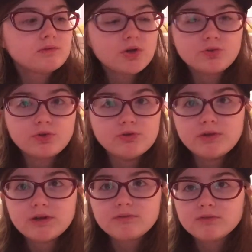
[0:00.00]
don't do
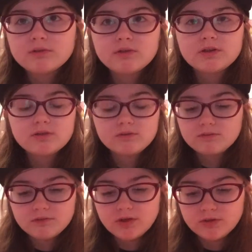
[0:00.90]
it it's
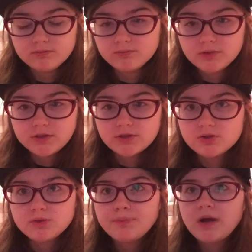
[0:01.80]
no it's
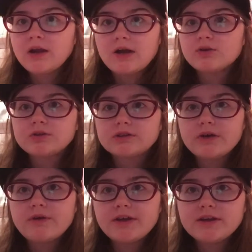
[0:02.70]
stupid I don't
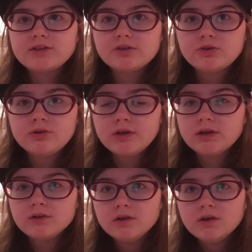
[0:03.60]
understand why kids are doing
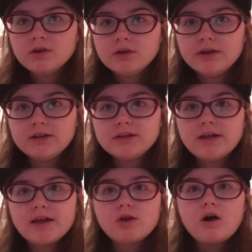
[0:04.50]
it it didn't
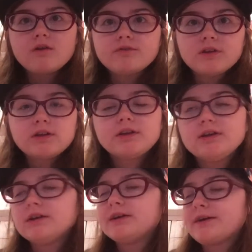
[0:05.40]
take off luckily
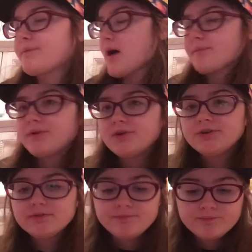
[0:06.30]
it didn't get
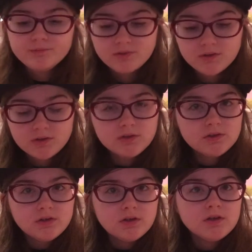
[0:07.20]
popular
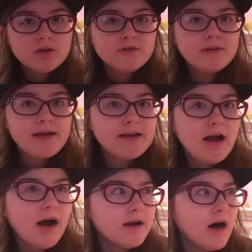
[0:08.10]
Thank
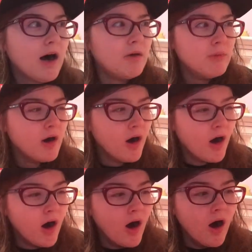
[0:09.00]
God. um
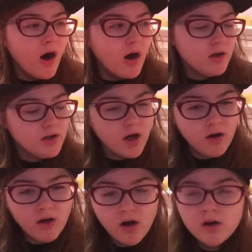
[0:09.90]
you
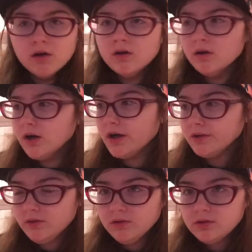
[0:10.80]
know
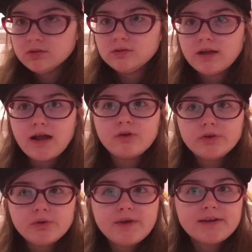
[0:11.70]
like, I don't
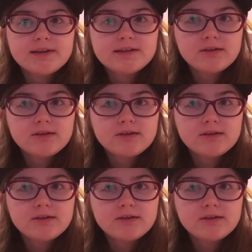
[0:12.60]
know why kids